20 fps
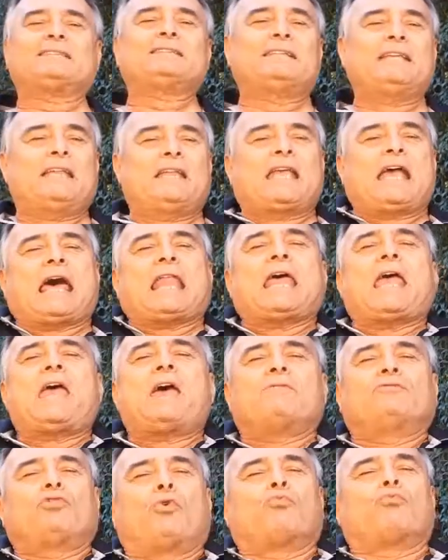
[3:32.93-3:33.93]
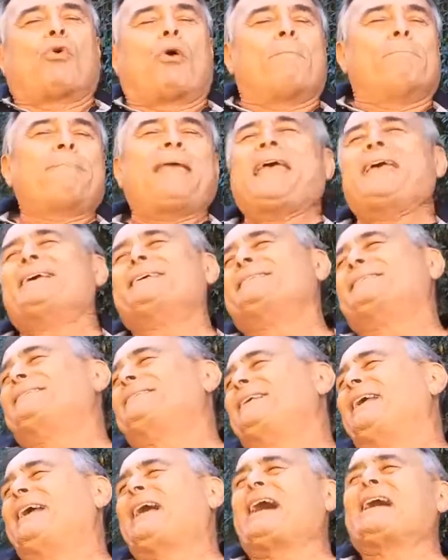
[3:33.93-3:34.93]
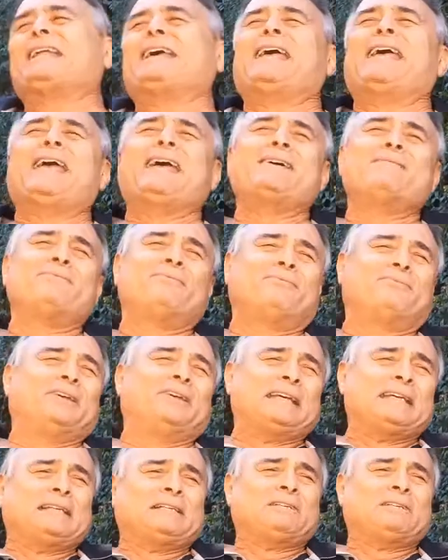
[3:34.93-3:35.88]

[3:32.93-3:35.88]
See, you gotta have the romance. You gotta have